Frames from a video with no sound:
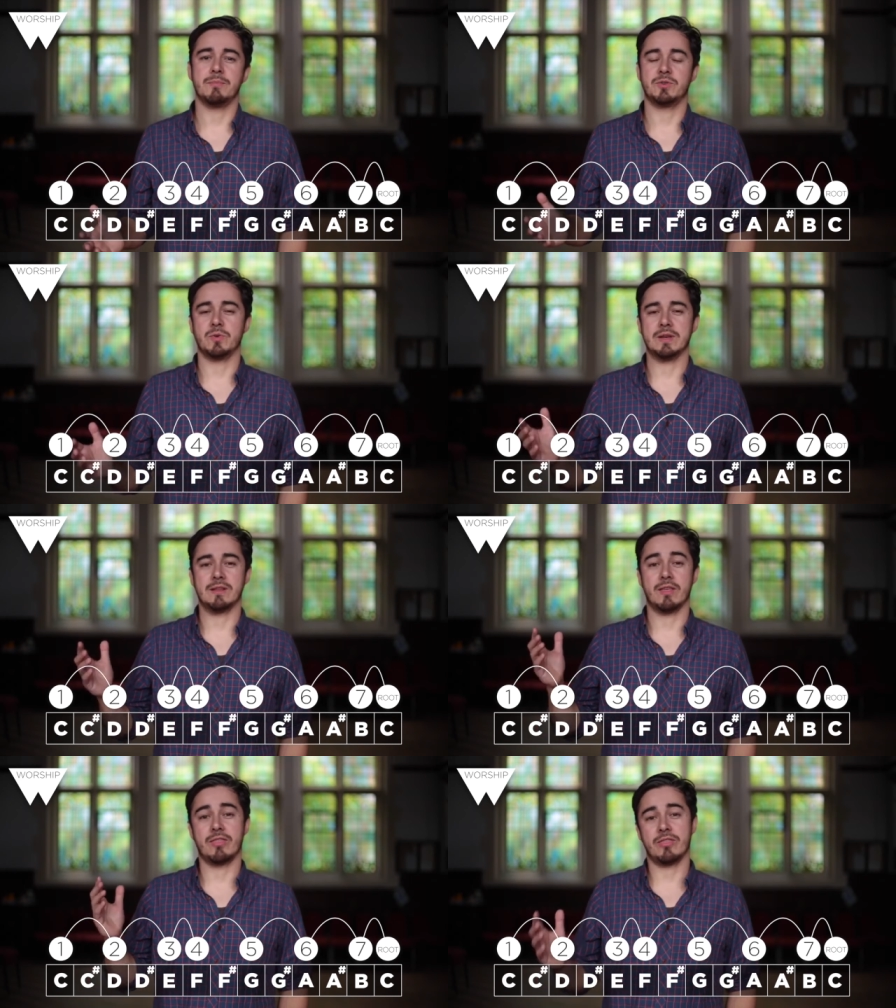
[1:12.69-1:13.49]
Between
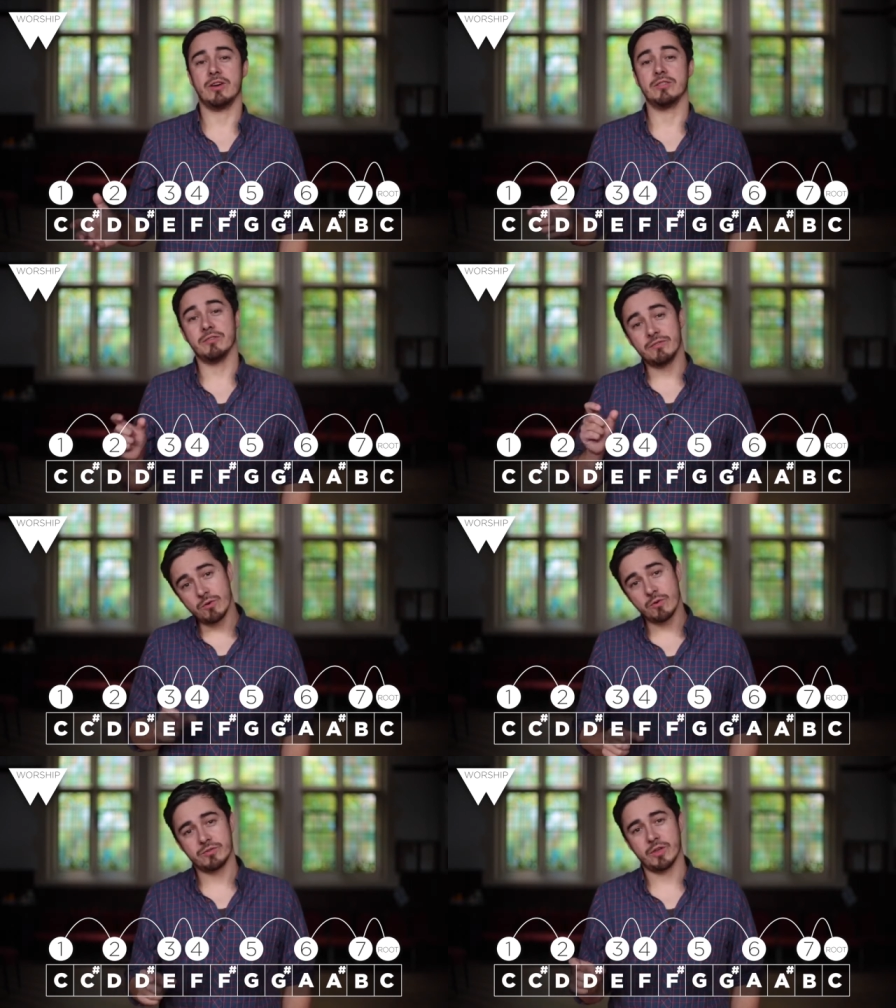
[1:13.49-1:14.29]
the third and the
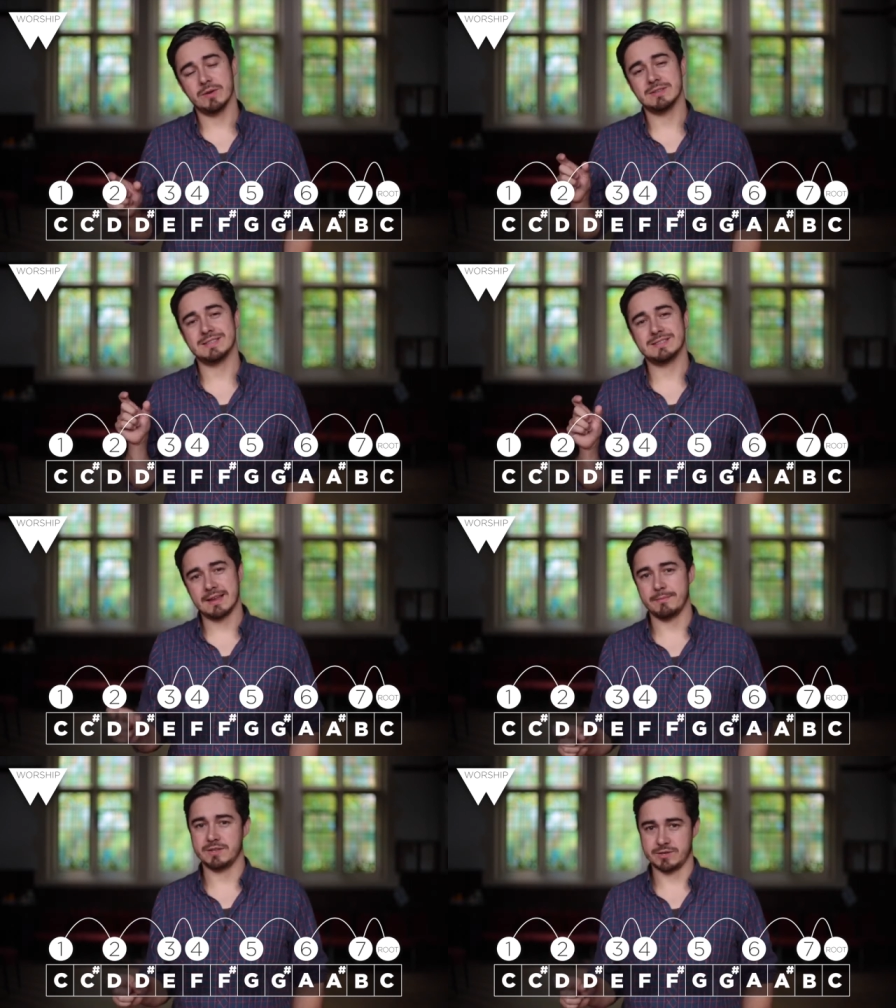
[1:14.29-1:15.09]
fourth note, it's a
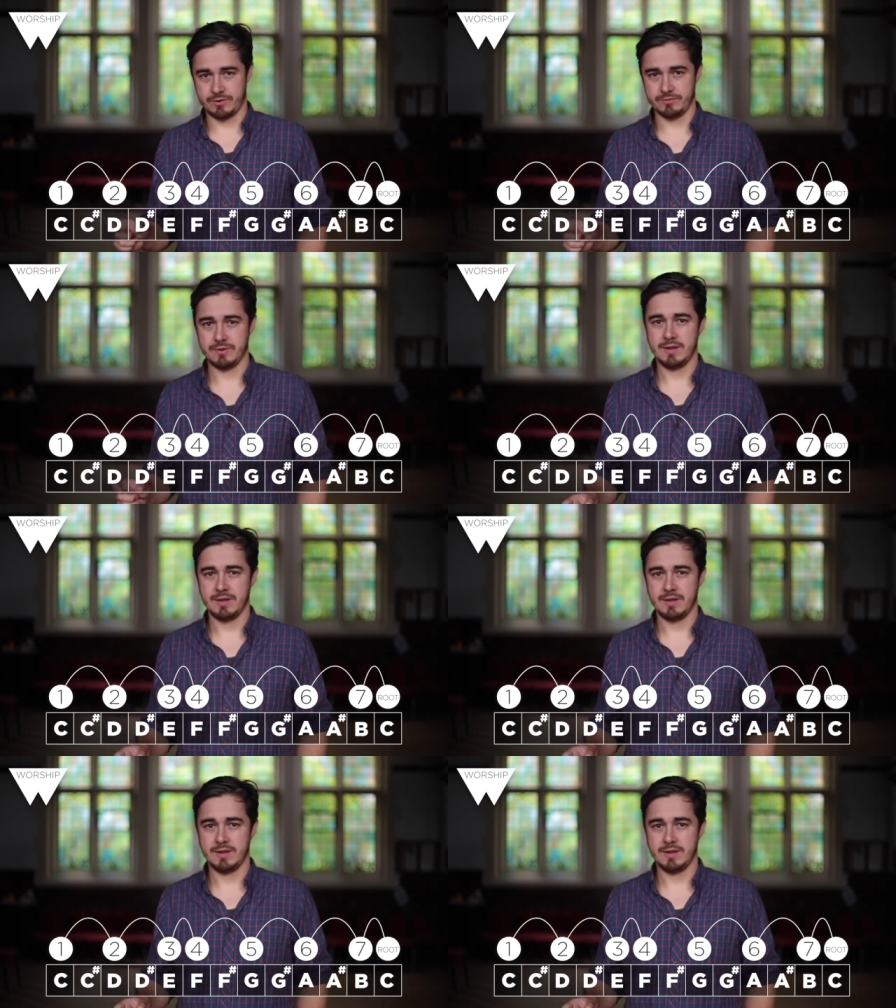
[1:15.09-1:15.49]
semitone.